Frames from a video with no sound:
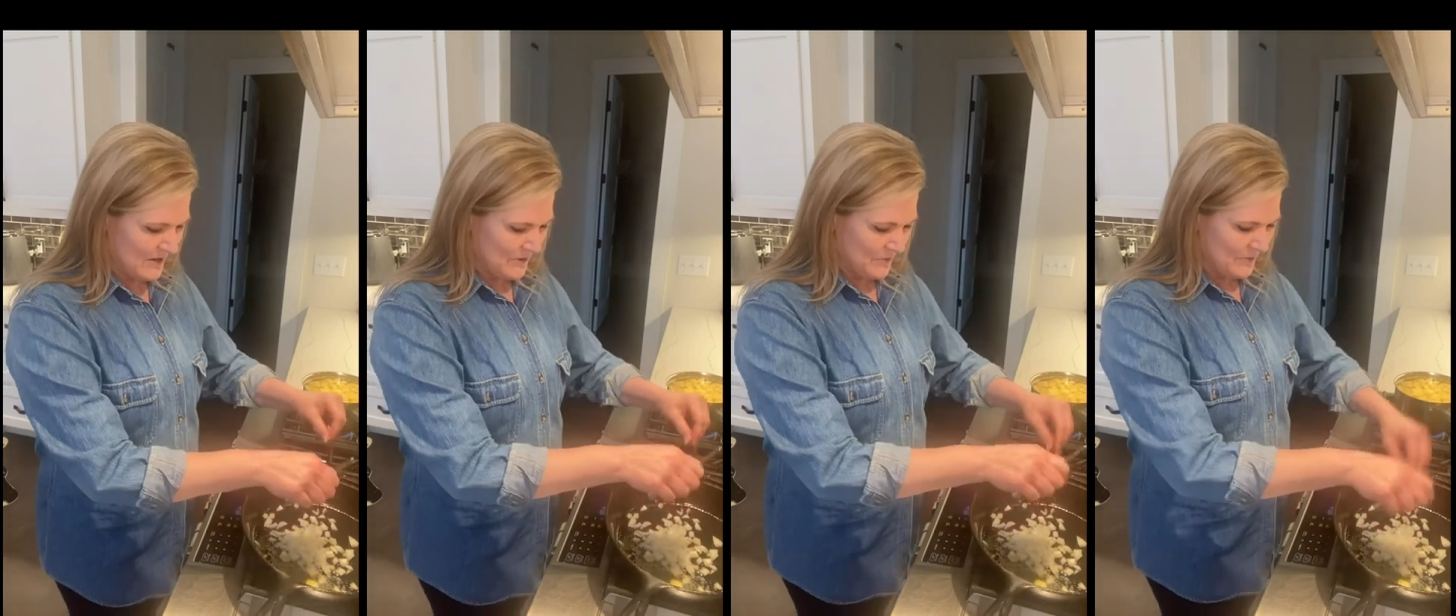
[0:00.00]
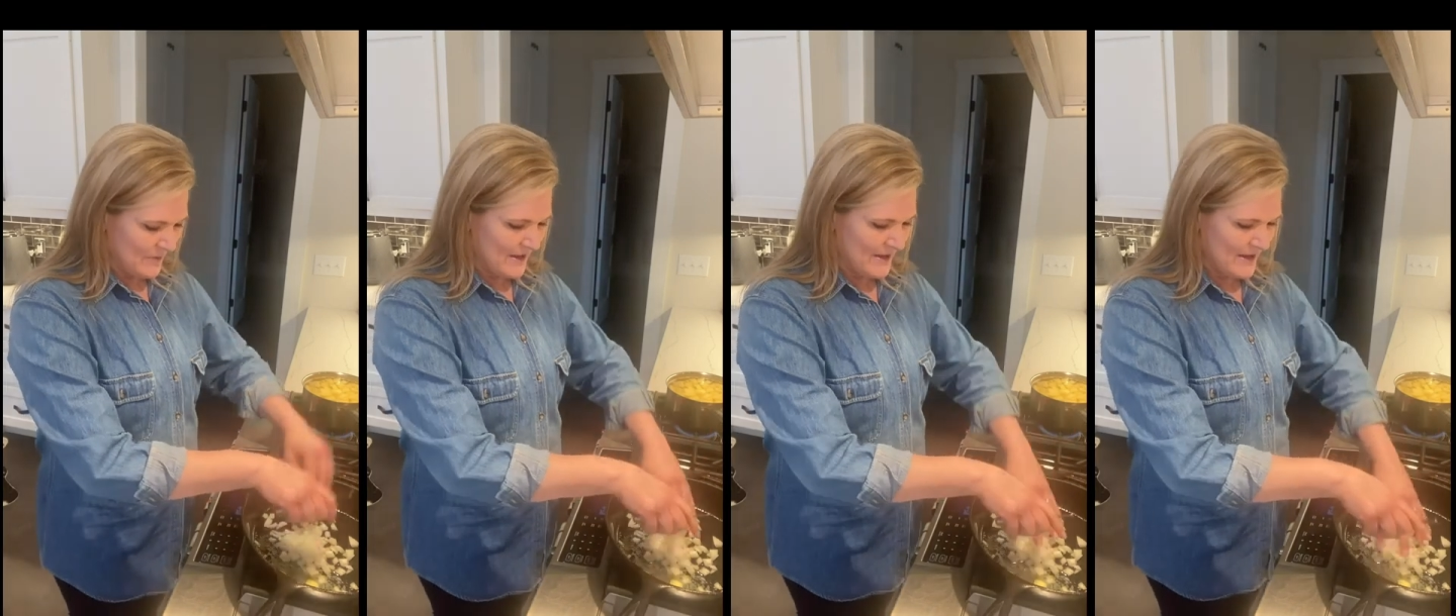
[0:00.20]

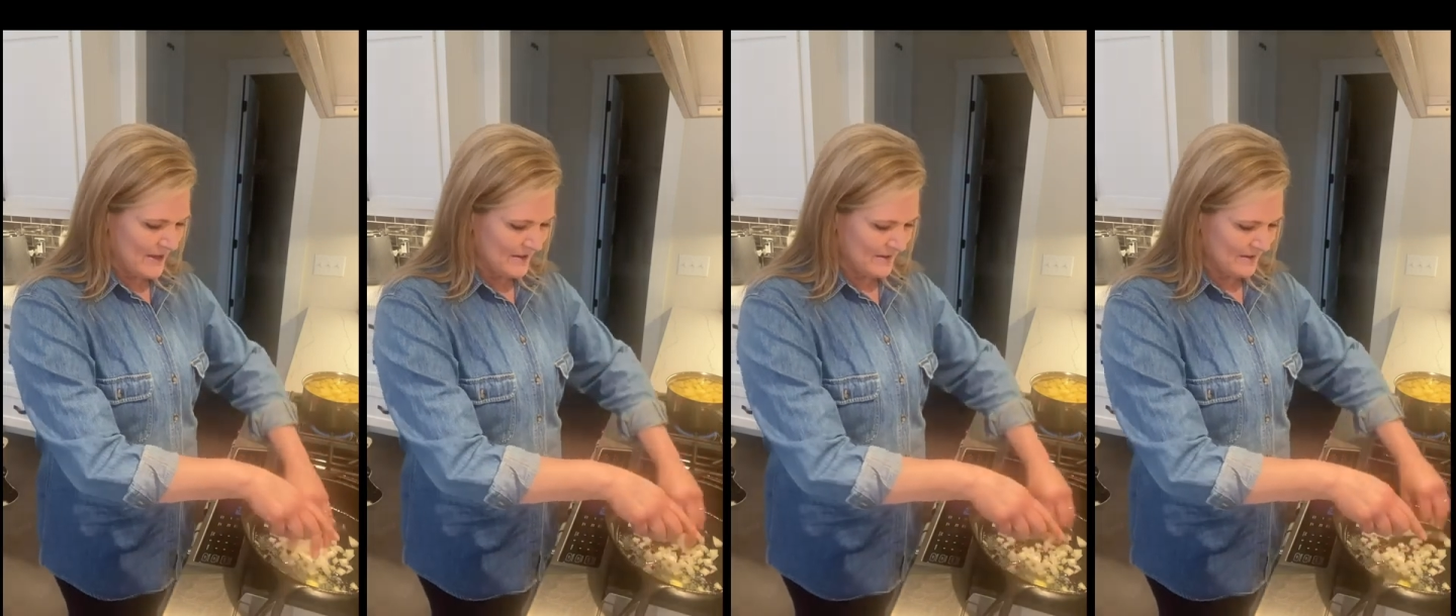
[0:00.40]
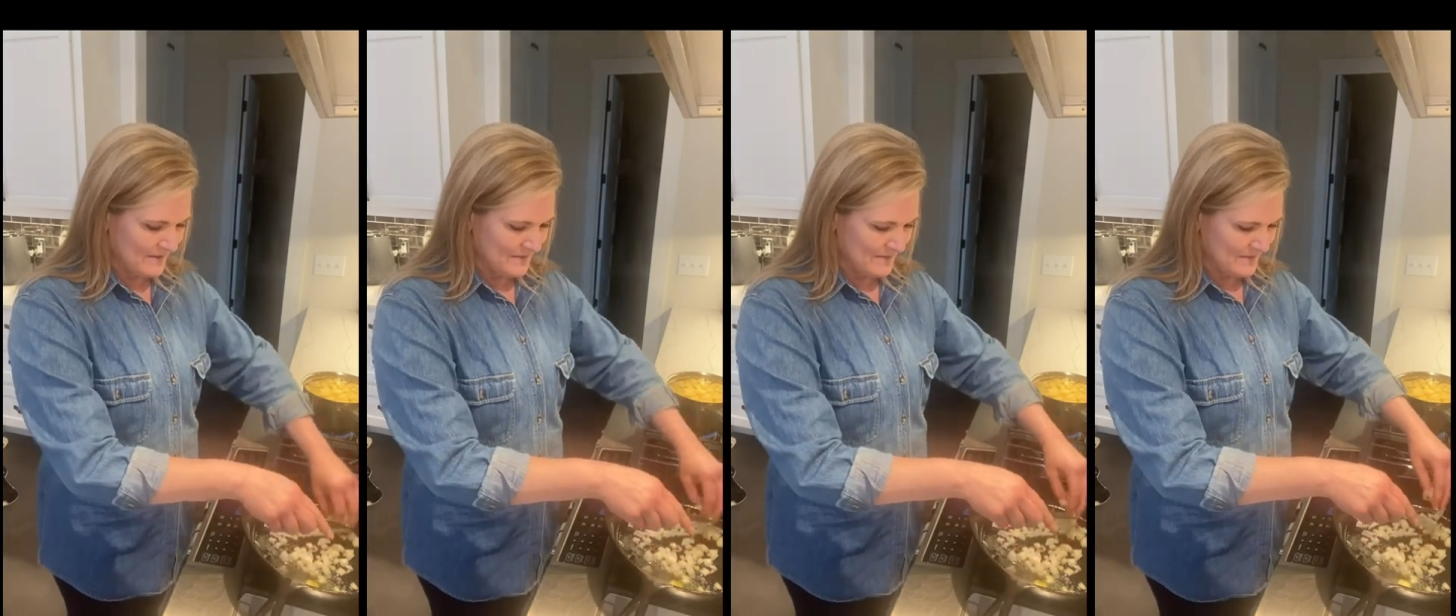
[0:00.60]

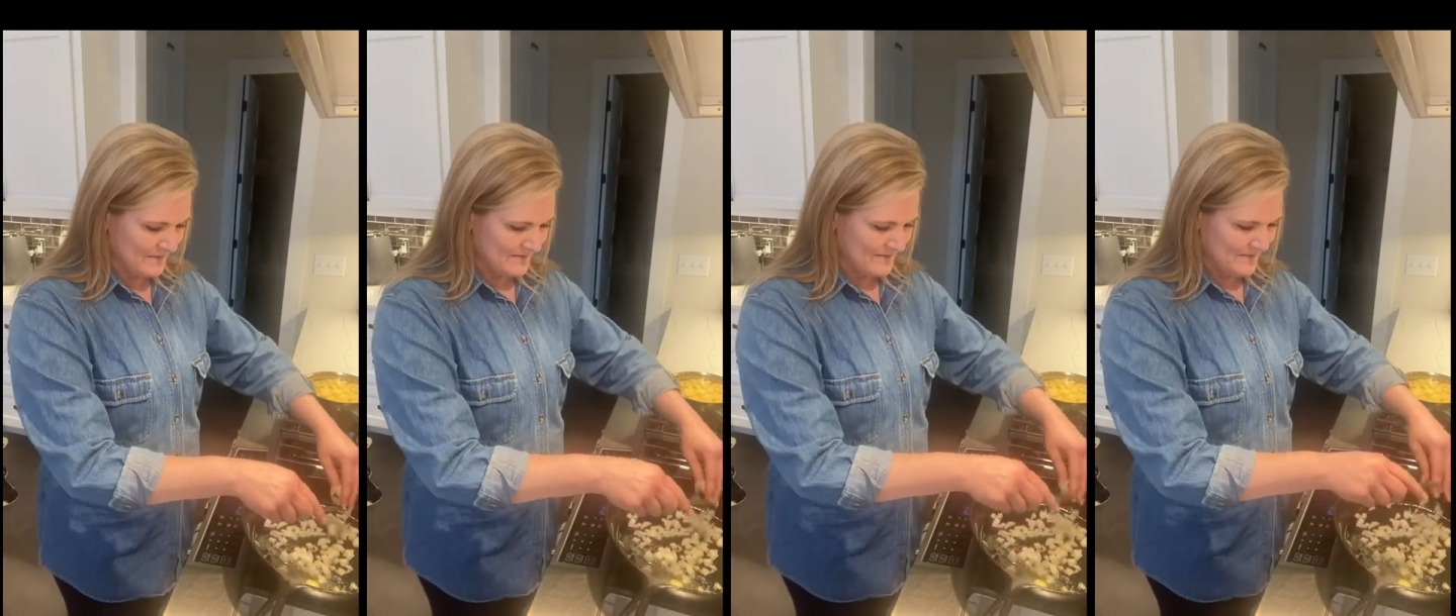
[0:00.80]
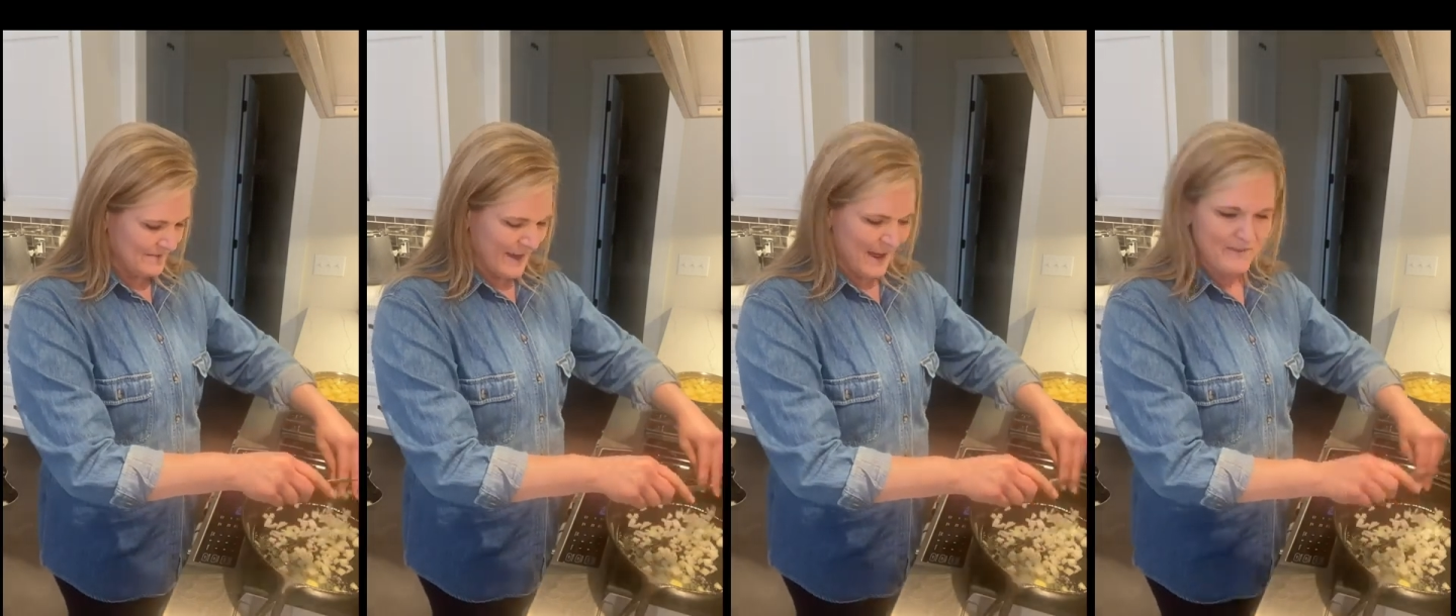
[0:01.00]
We
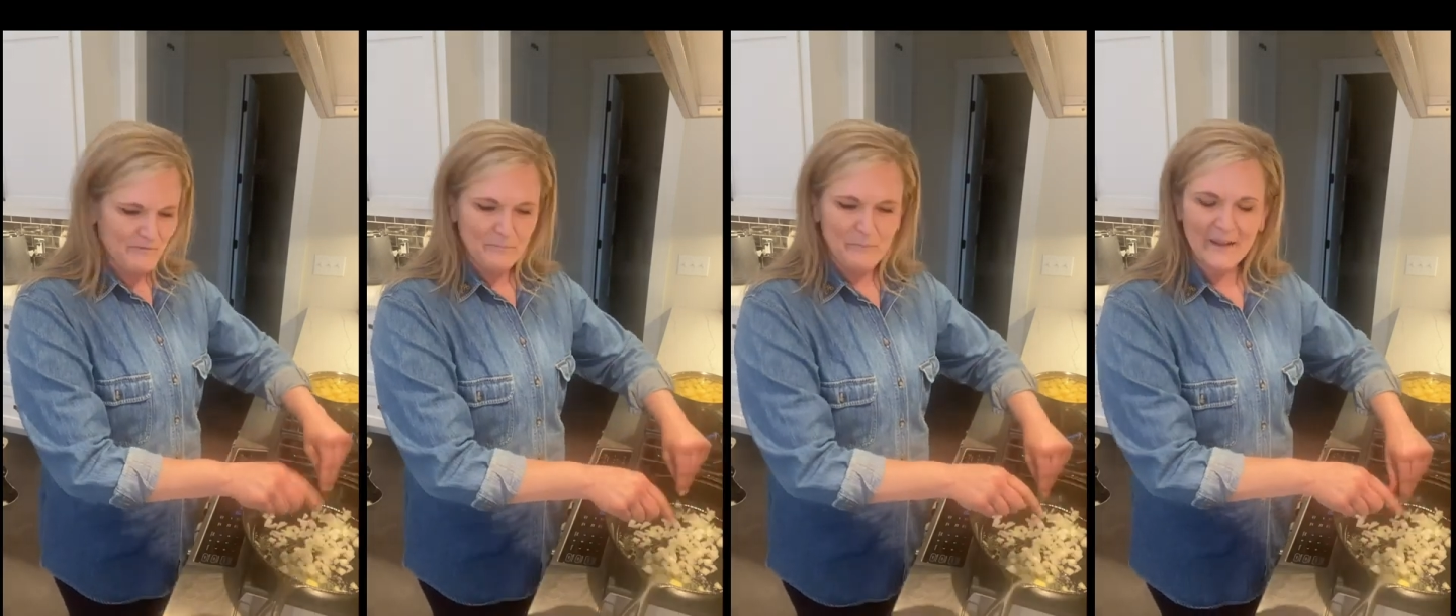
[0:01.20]
have